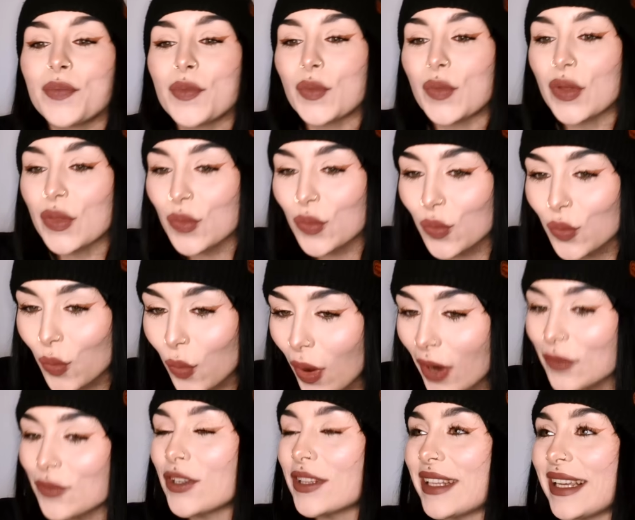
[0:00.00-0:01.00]
With
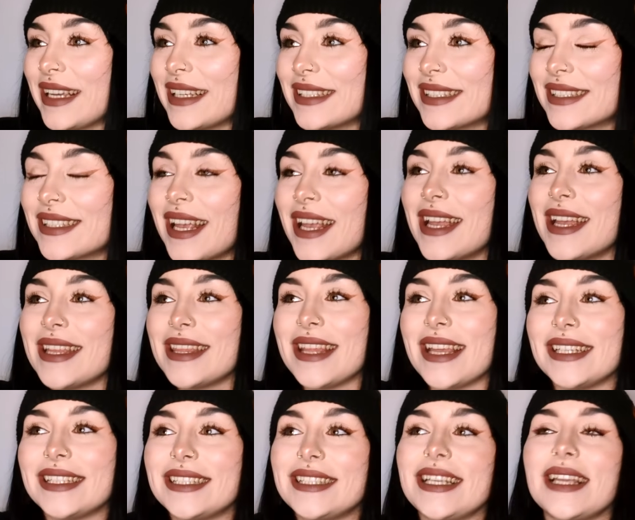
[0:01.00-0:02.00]
one release,
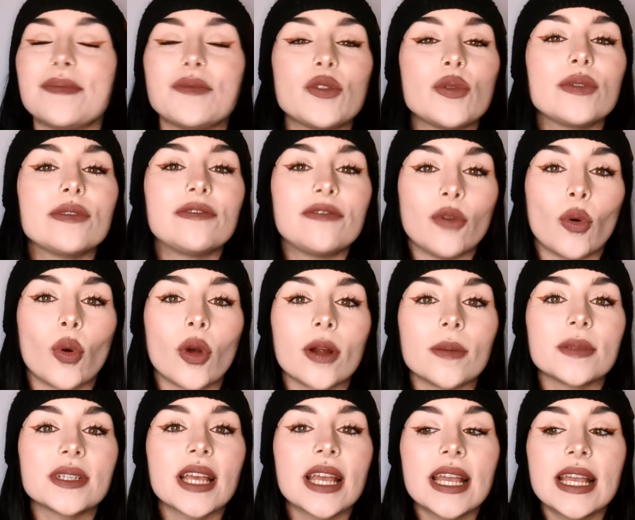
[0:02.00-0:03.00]
they seem to have
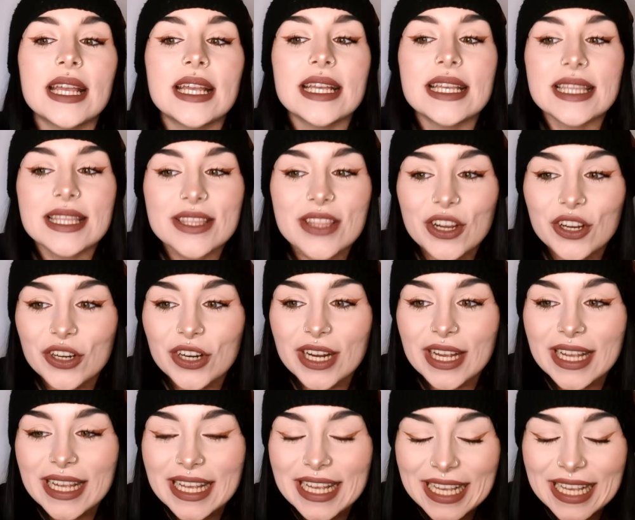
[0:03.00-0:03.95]
formed their